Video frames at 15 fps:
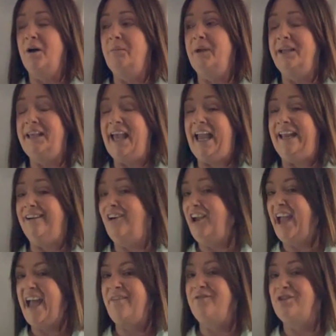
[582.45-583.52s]
Again, I
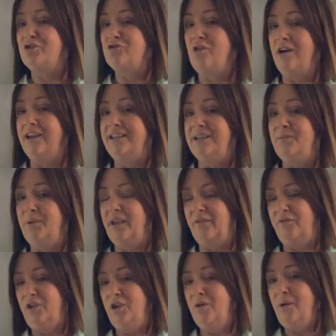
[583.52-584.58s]
haven't tried it, but
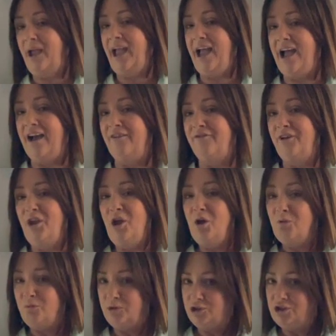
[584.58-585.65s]
if you have,
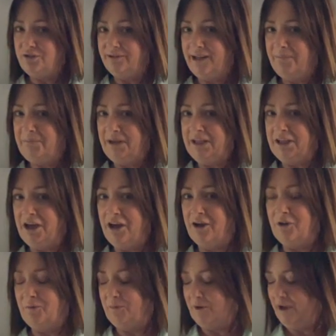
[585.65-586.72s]
would you let me know?